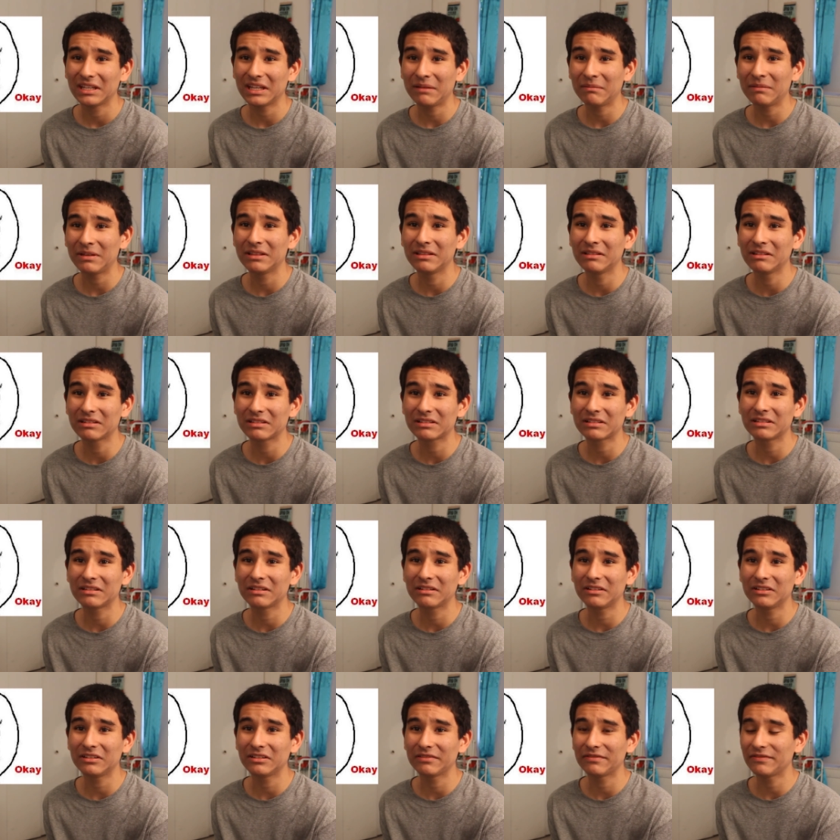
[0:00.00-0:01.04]
I mean, looks
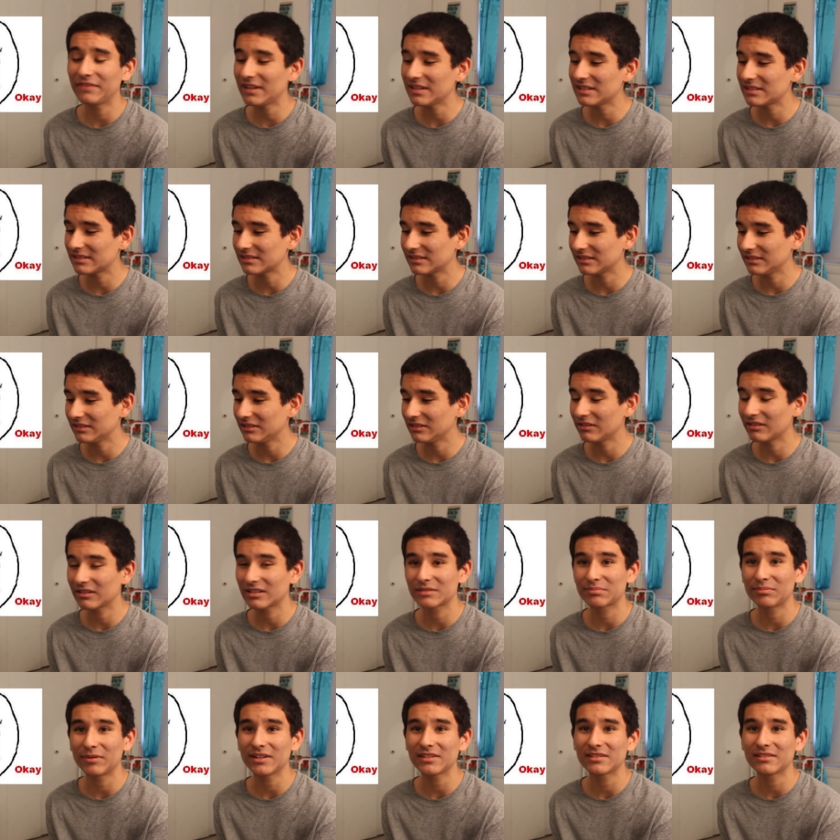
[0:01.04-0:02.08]
your your face, your
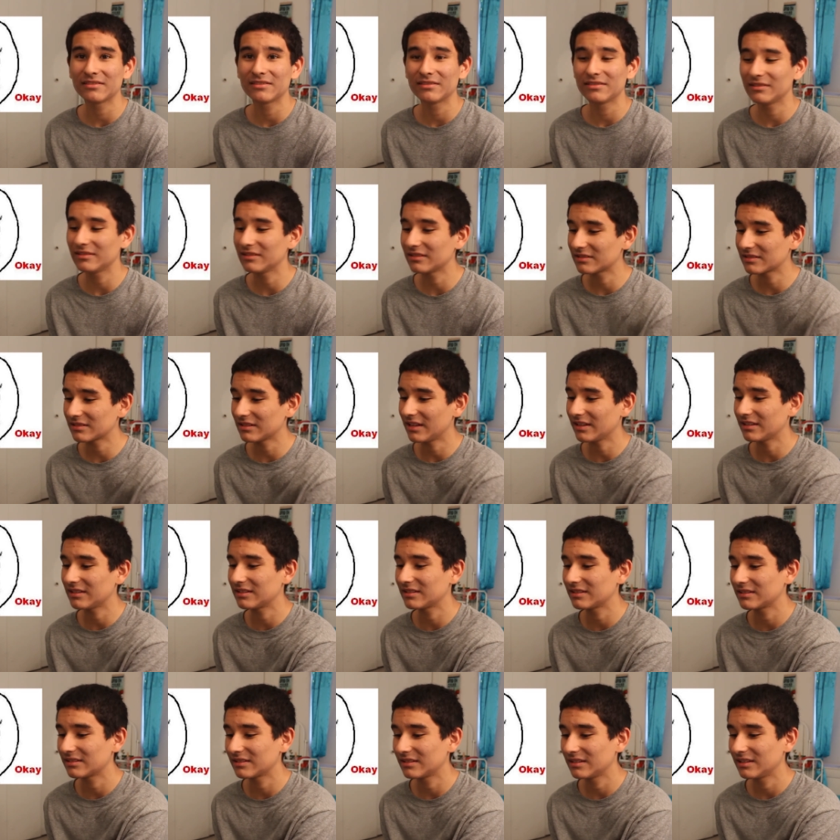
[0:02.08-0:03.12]
expression looks like
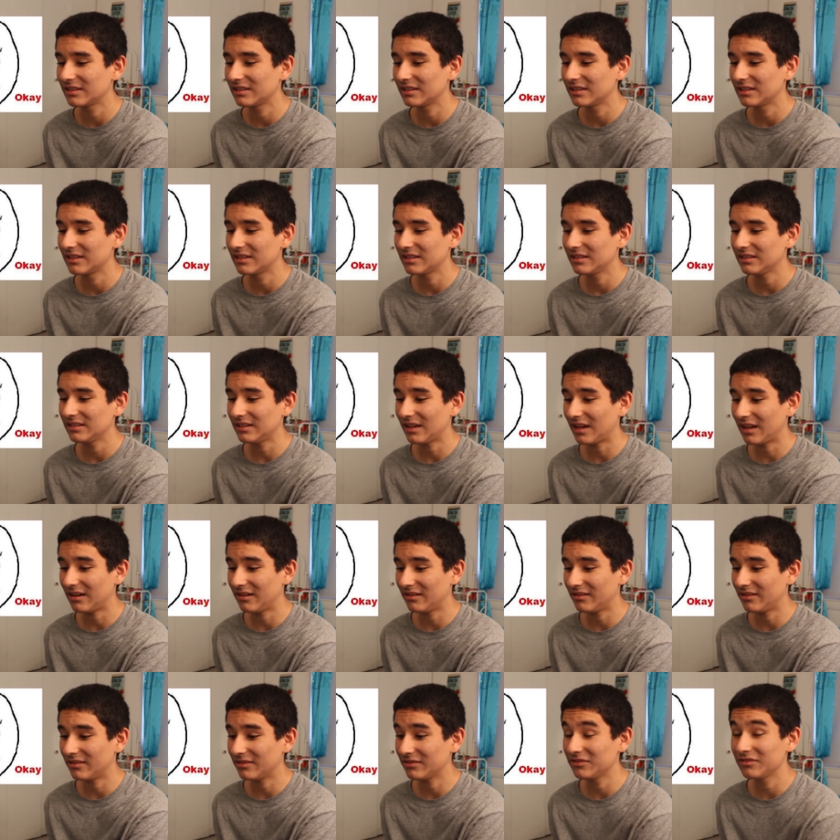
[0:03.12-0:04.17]
I
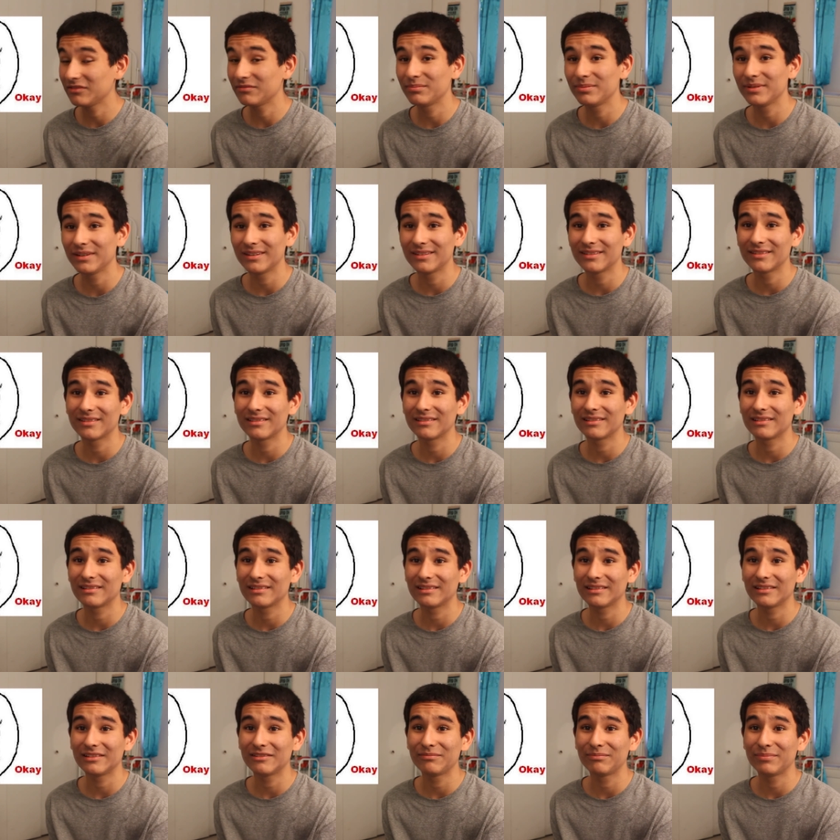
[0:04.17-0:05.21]
don't know. You've been
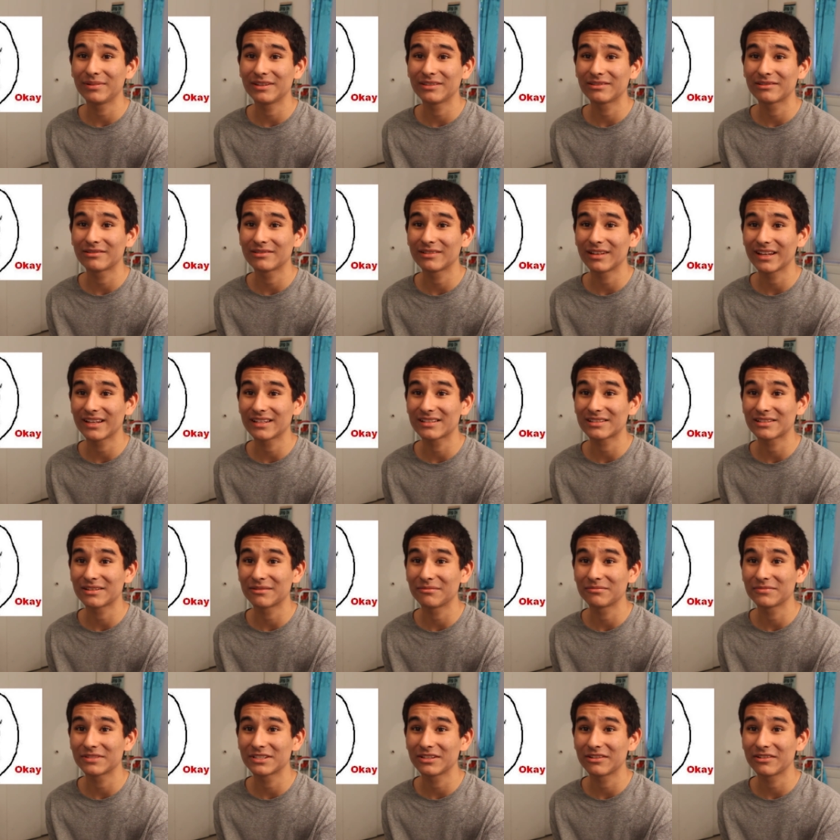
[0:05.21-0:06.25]
you've been through like
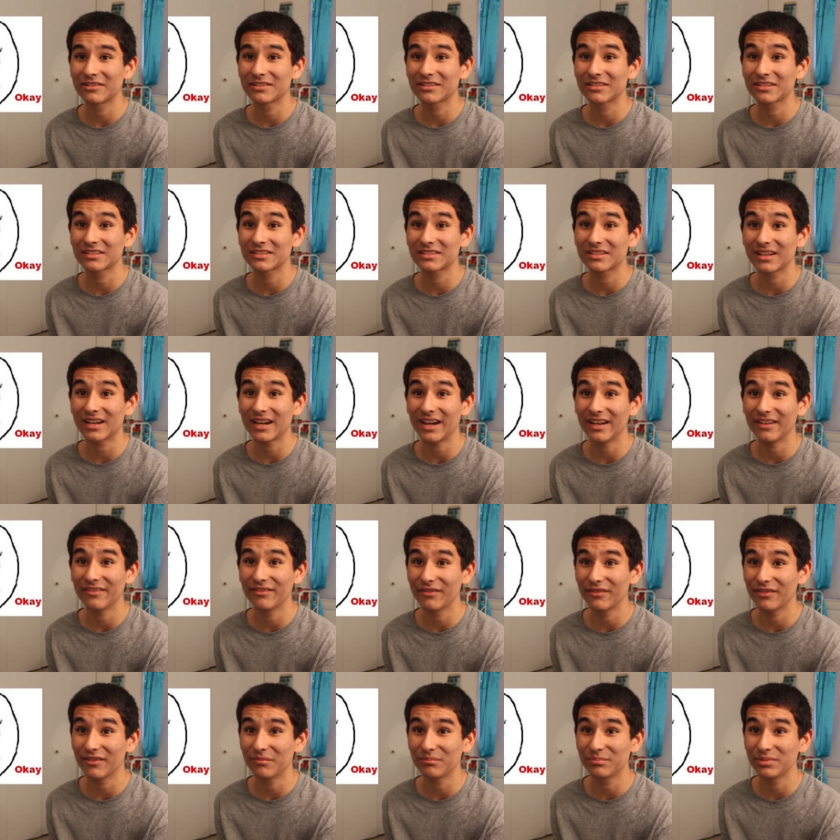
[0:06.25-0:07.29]
some serious kind
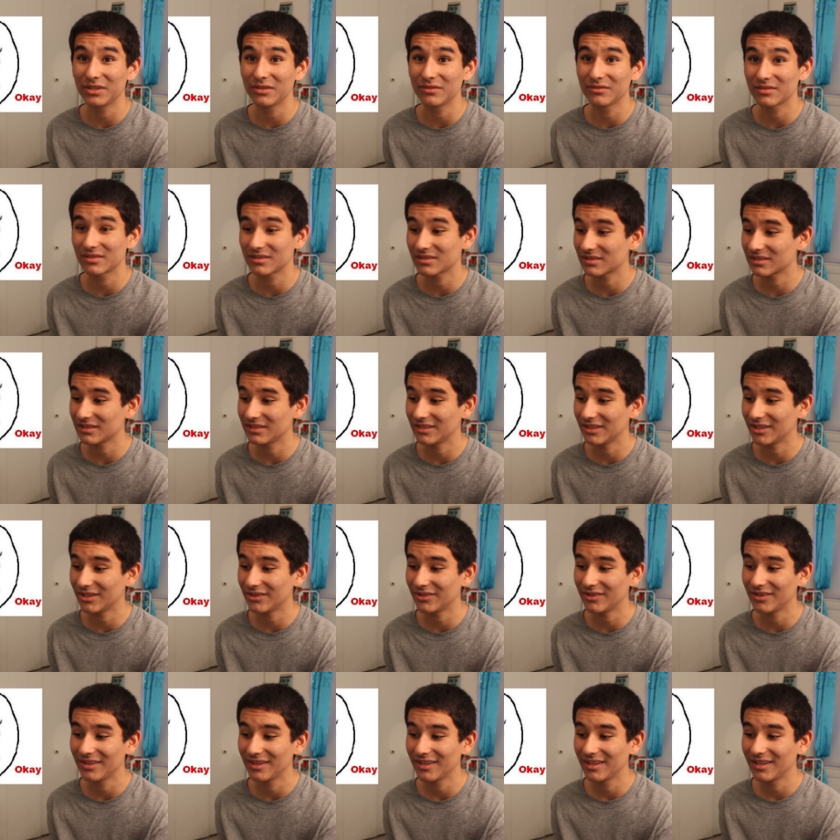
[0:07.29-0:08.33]
of abuse, you
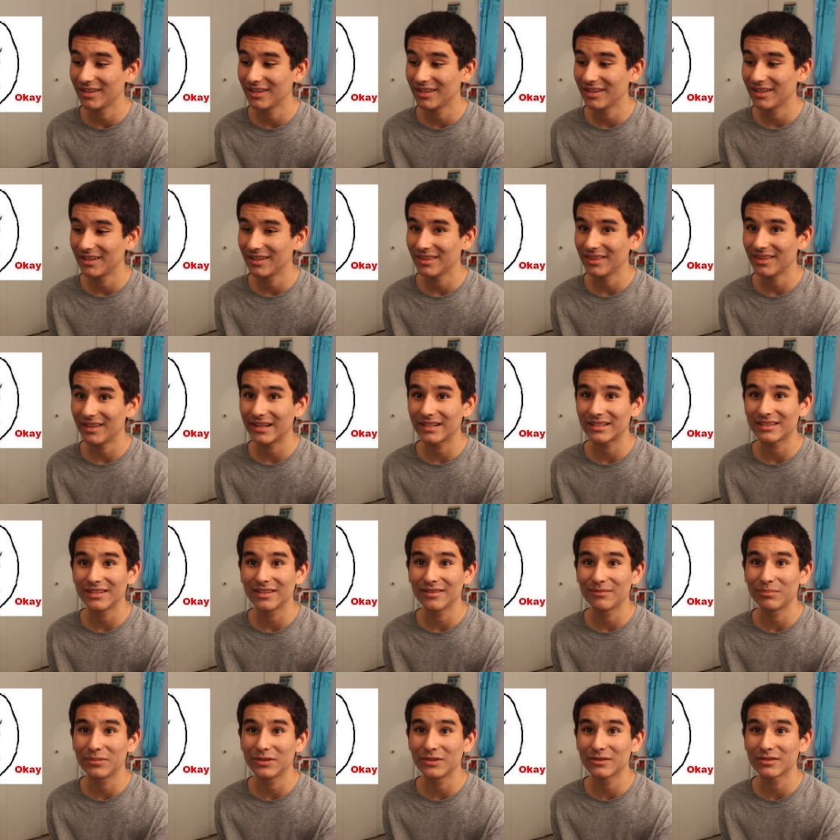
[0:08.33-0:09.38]
know, like the
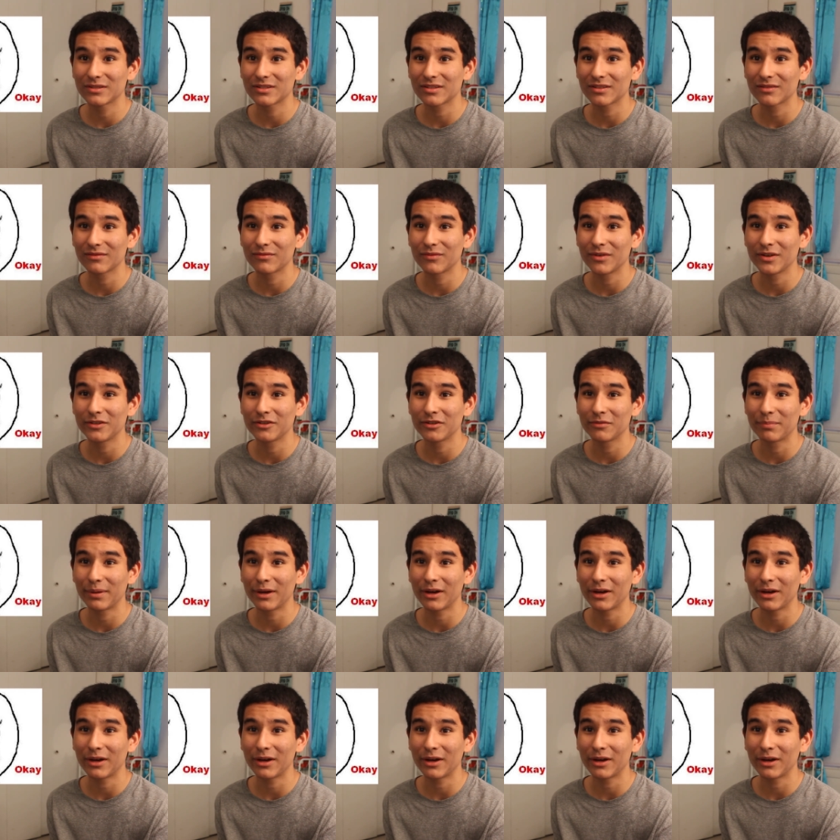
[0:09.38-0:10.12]
abuse of when your